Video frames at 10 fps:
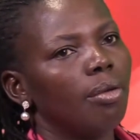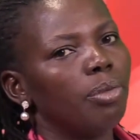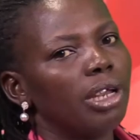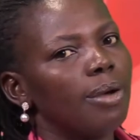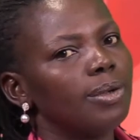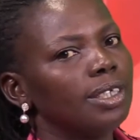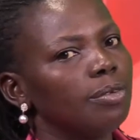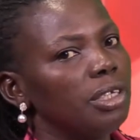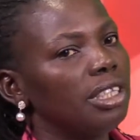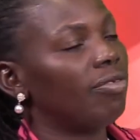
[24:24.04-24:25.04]
but I want to
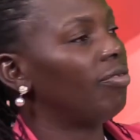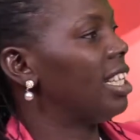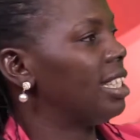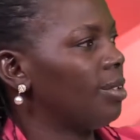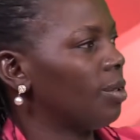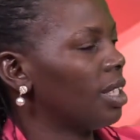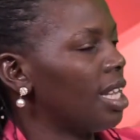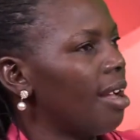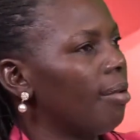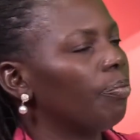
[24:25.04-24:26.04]
be the first
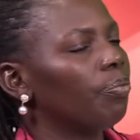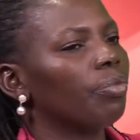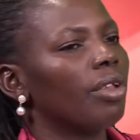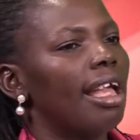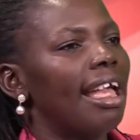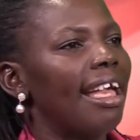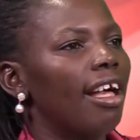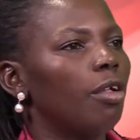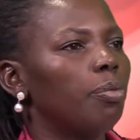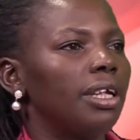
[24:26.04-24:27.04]
doctor,
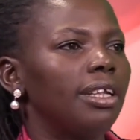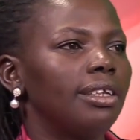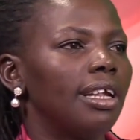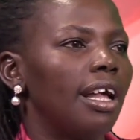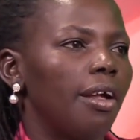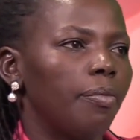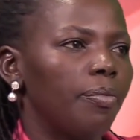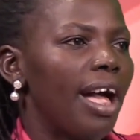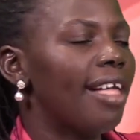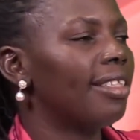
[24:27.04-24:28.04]
helping
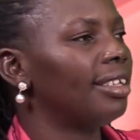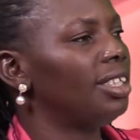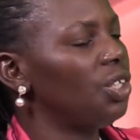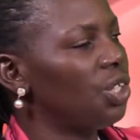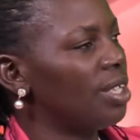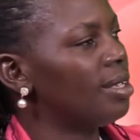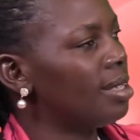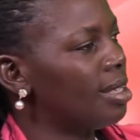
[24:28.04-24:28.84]
other teachers